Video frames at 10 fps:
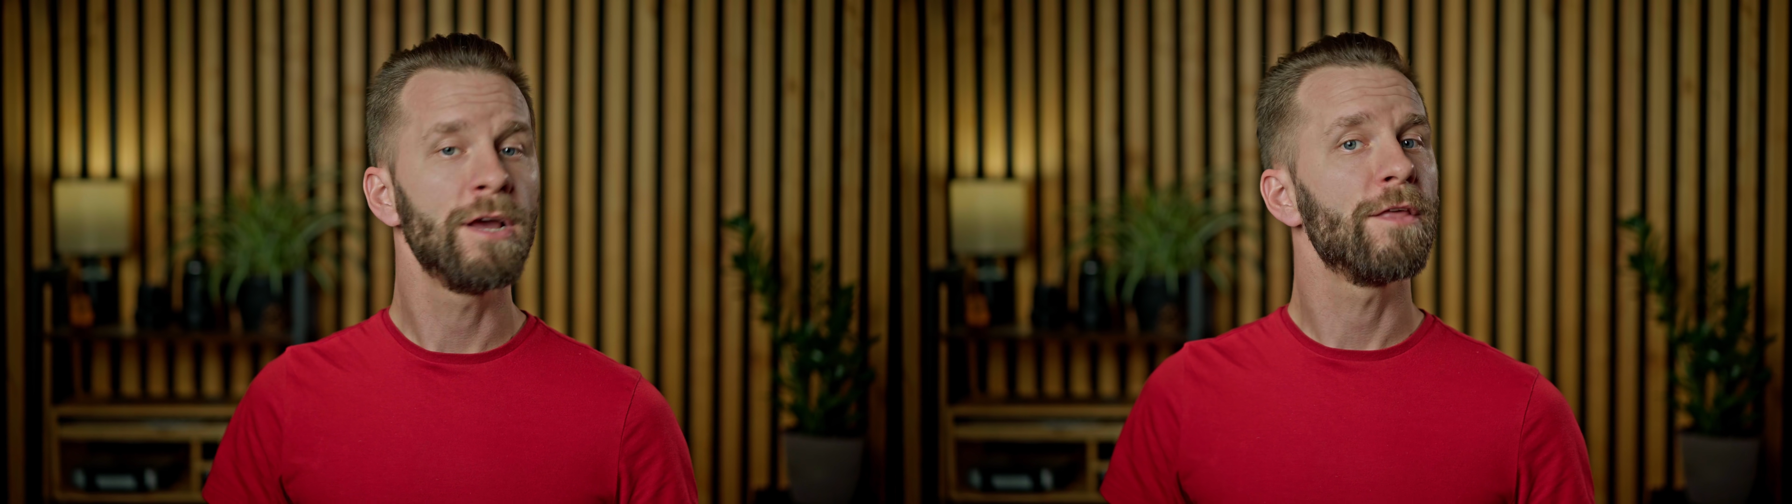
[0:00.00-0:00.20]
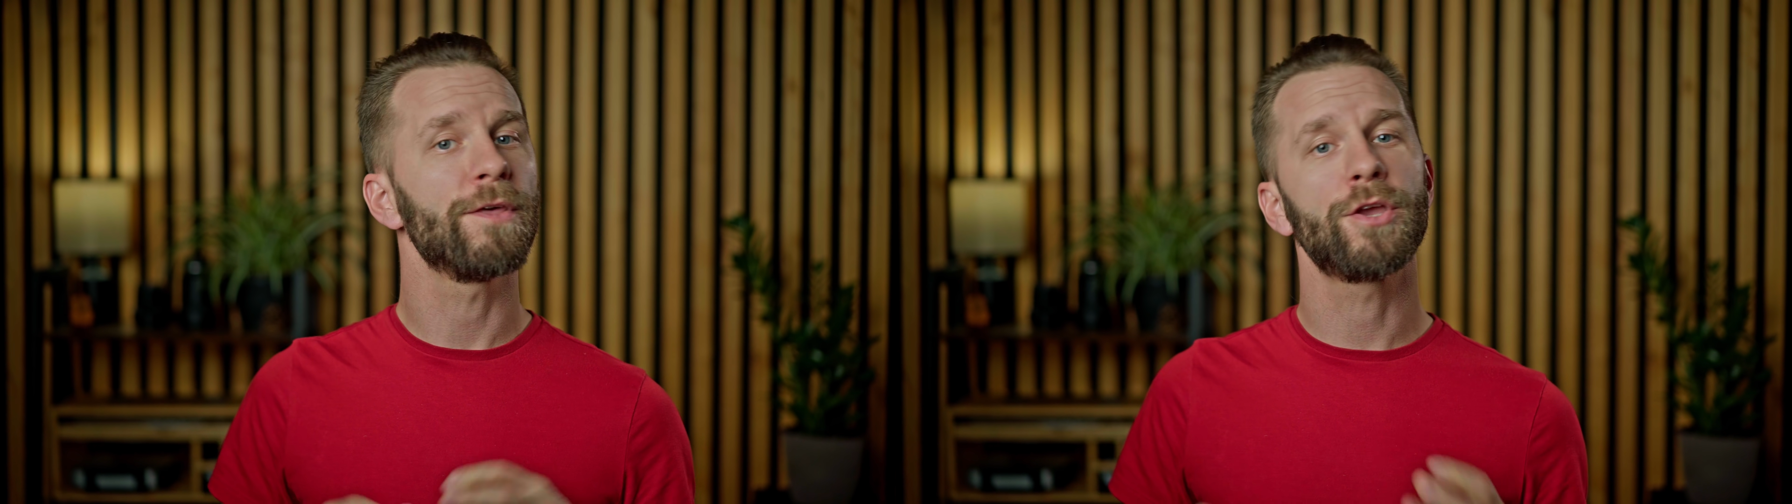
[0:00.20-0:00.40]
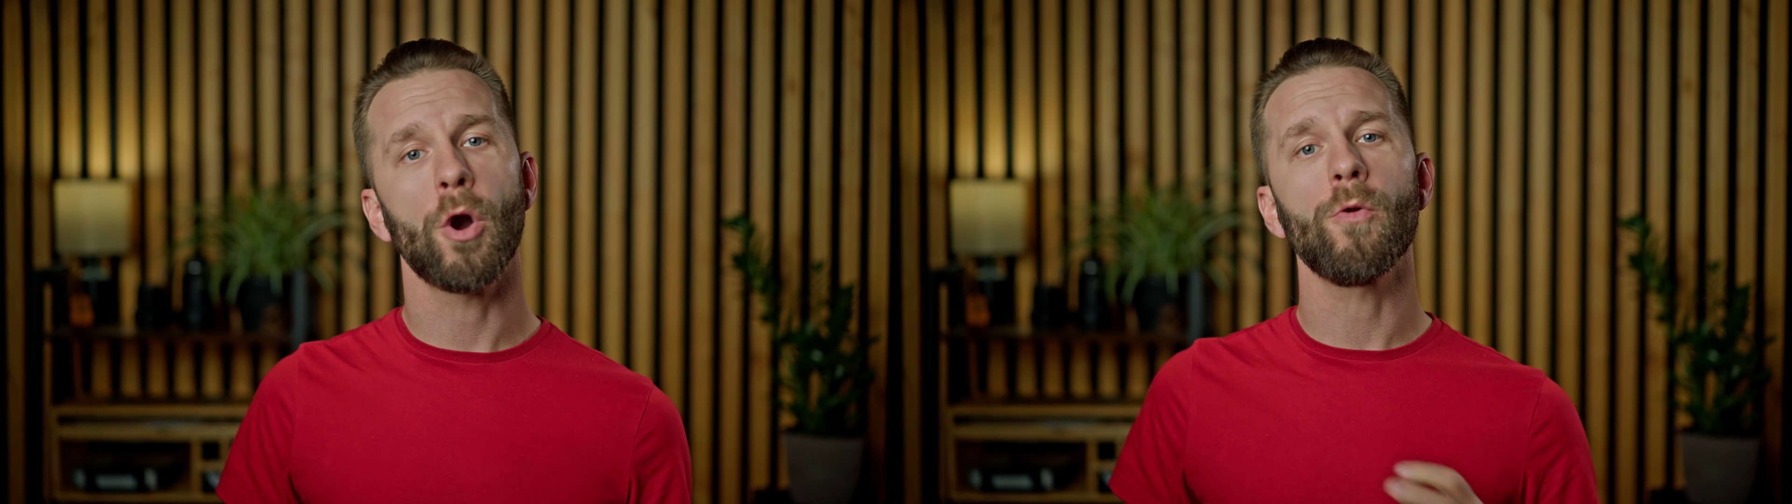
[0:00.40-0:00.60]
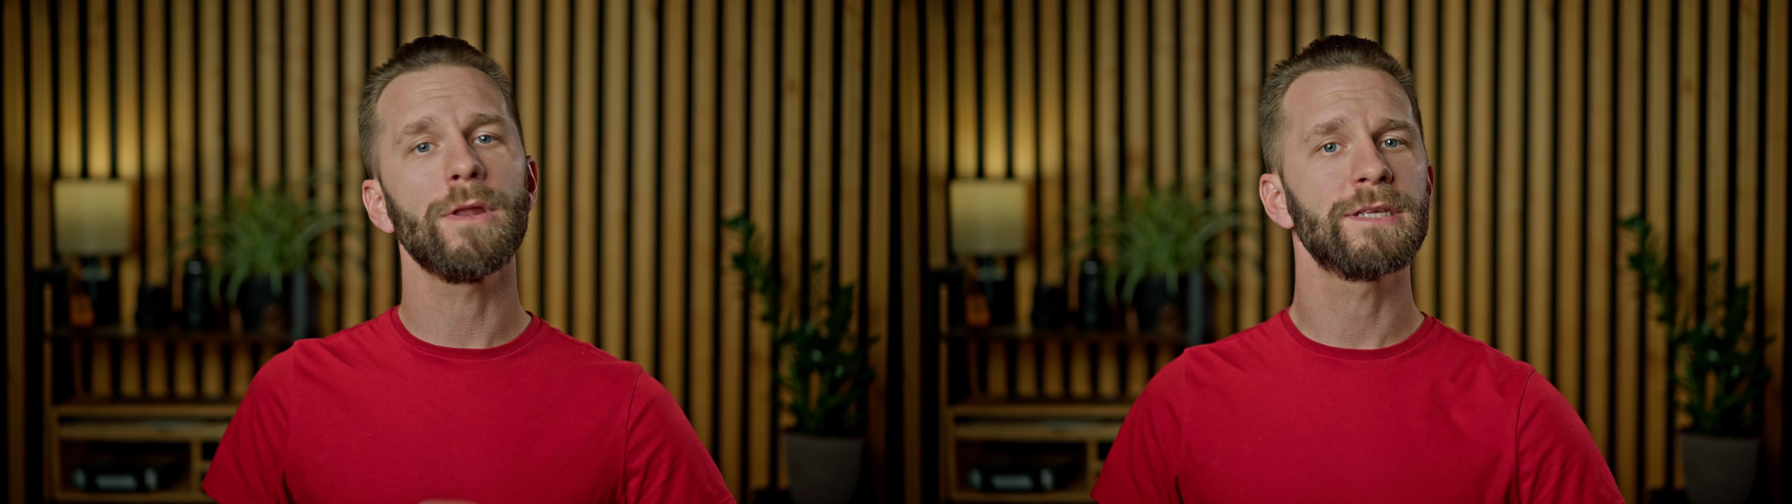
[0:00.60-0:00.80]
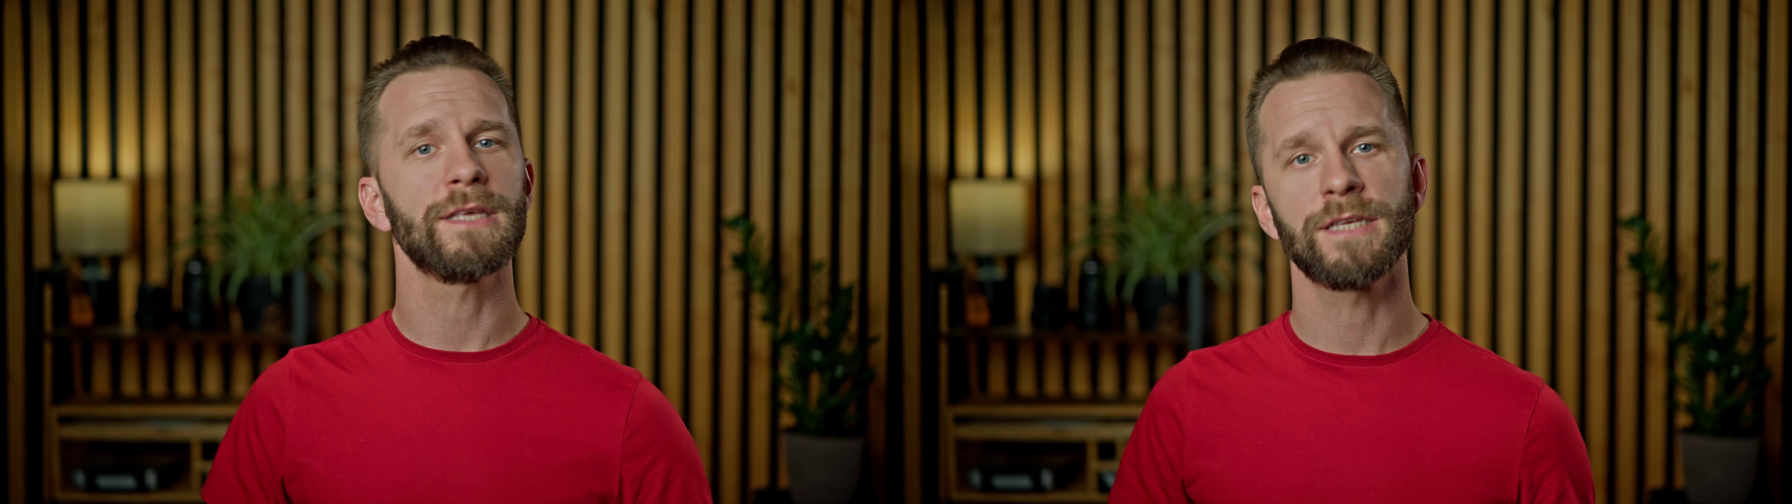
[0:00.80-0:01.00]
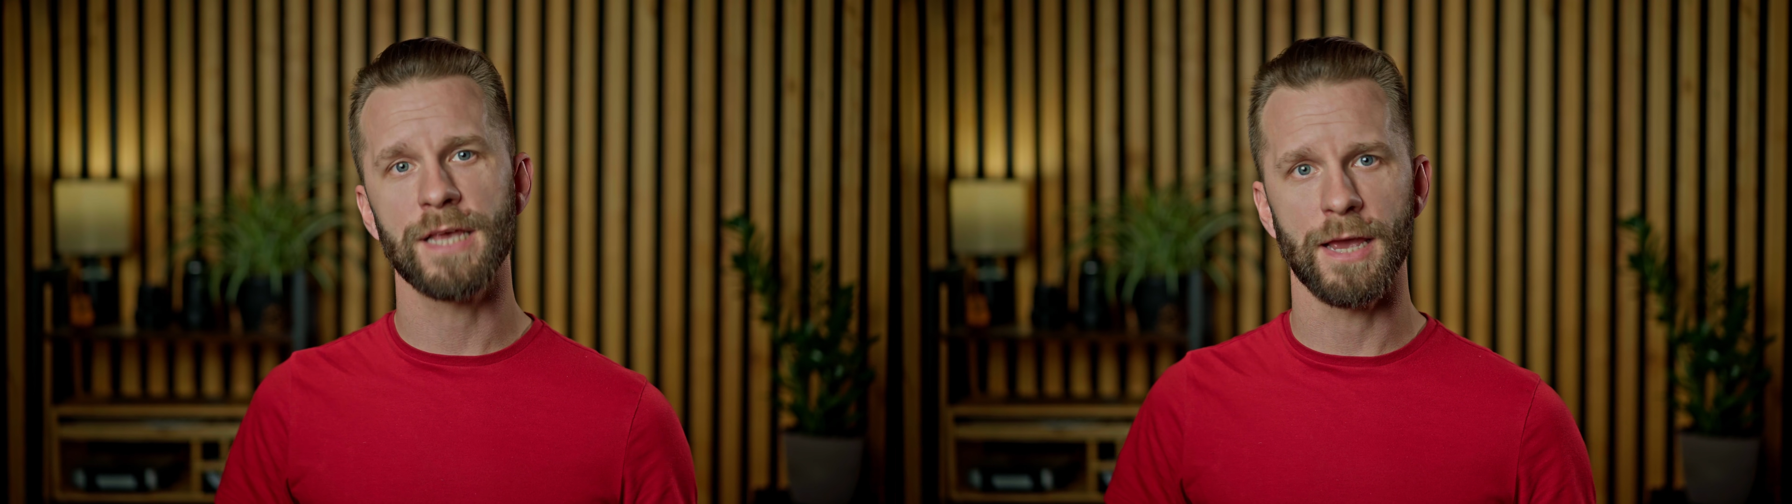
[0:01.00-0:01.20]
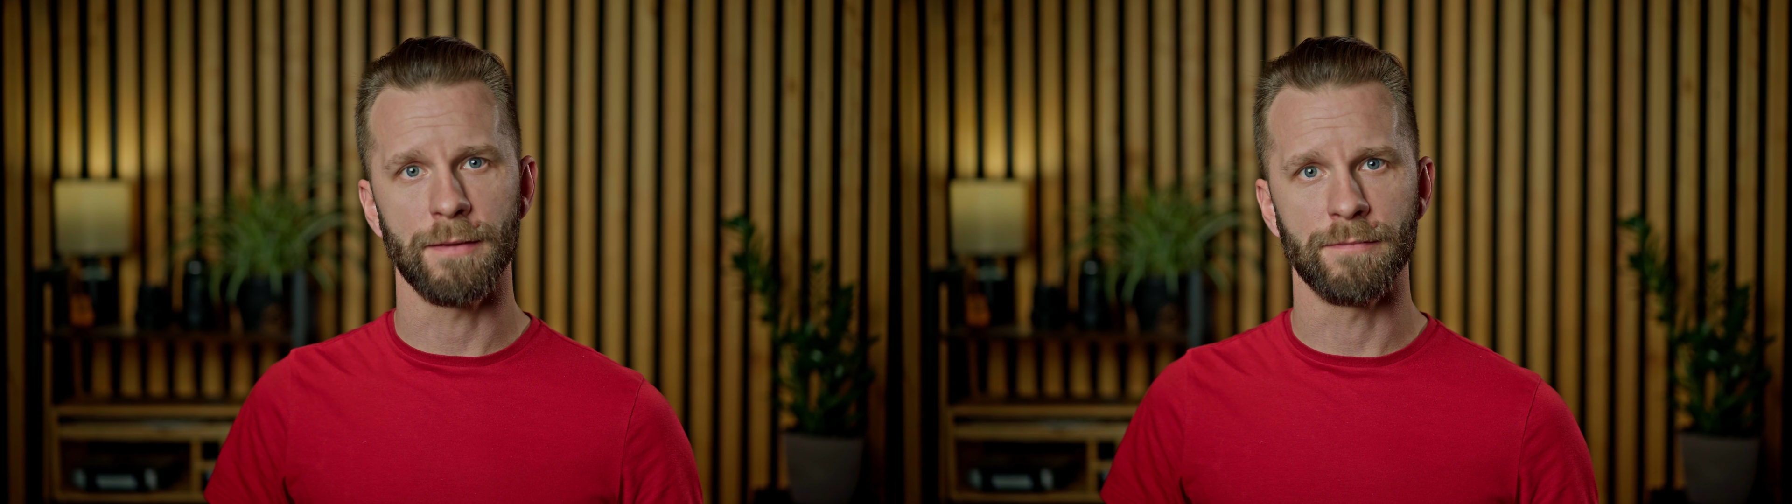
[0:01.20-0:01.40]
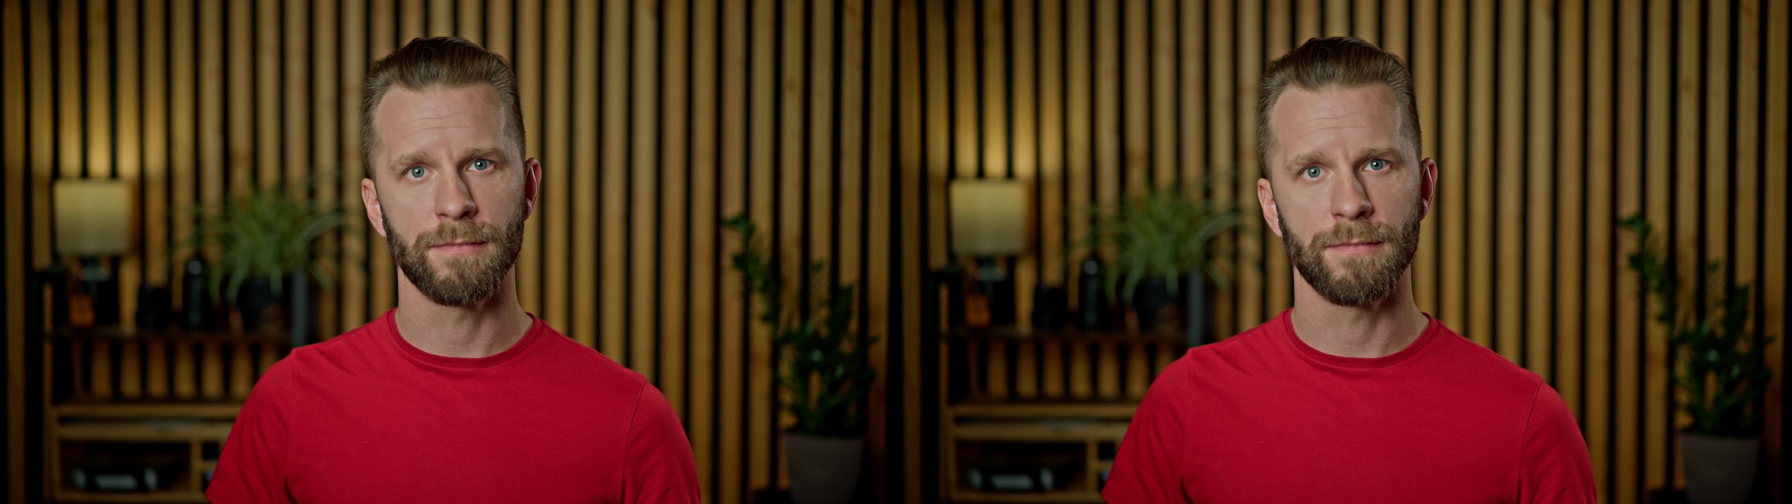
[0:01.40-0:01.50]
the goal is the same: